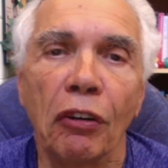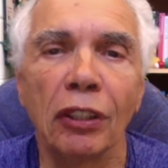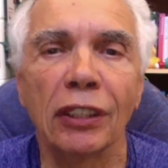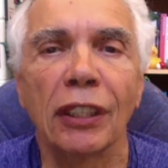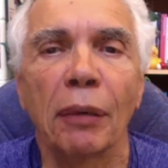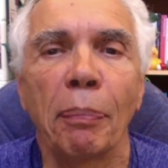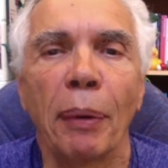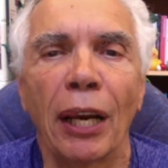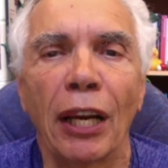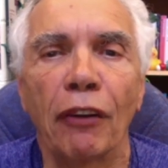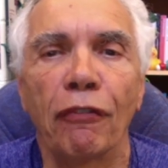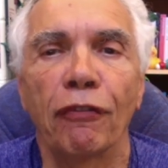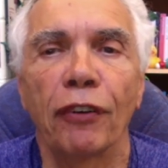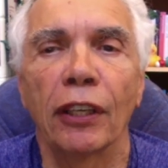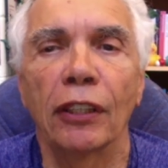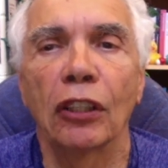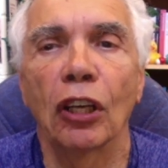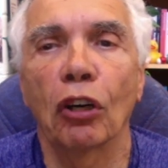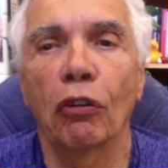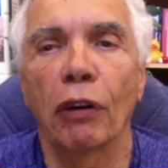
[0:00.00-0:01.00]
is a
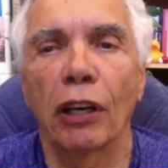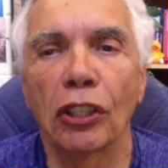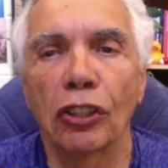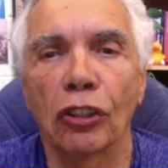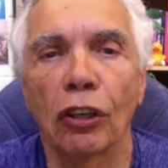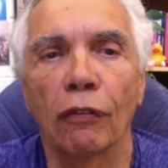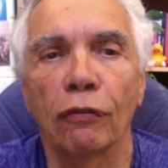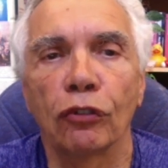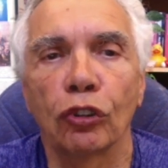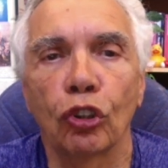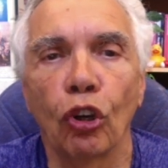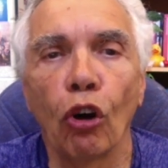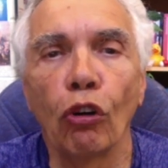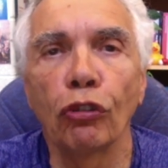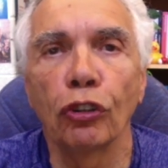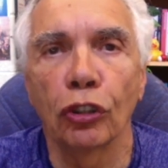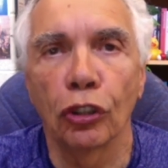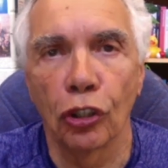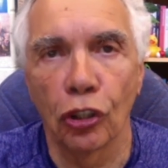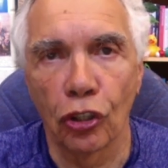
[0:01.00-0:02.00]
benefit, the question of
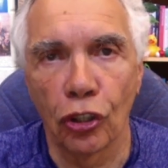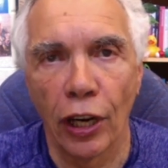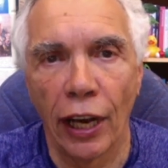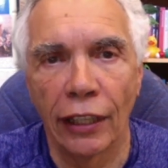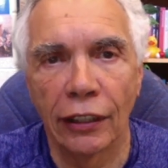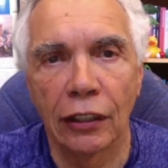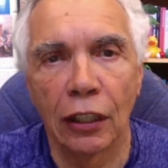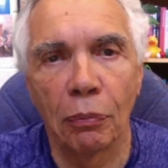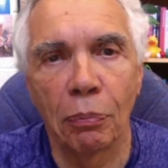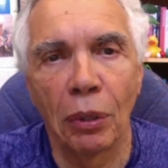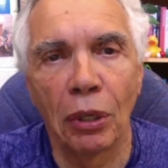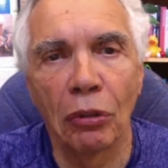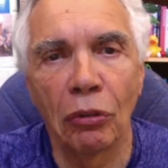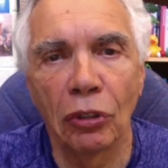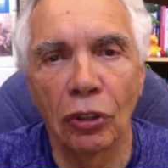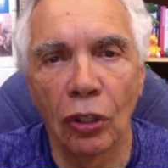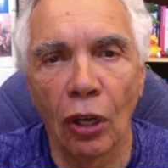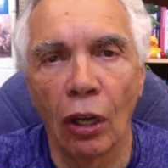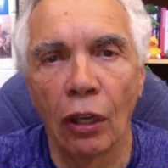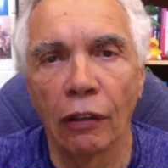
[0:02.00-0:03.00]
dosage has to be
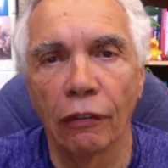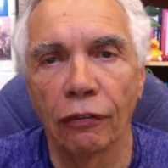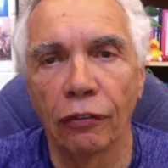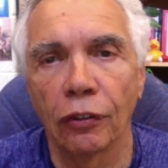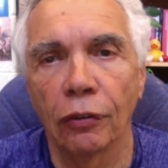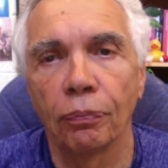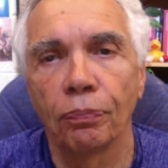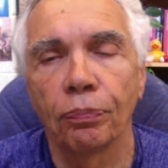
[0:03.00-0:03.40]
resolved.